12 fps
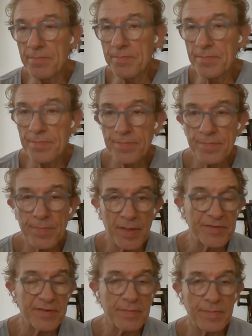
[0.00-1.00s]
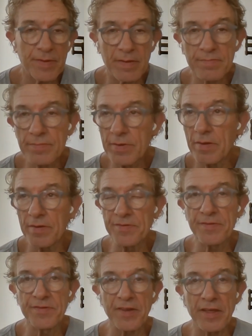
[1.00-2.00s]
And kind of
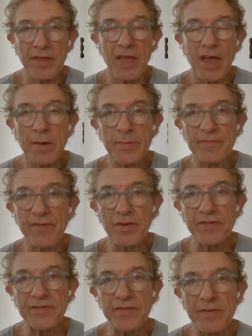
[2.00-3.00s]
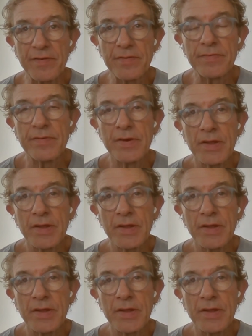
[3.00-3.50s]
stay calm and focused and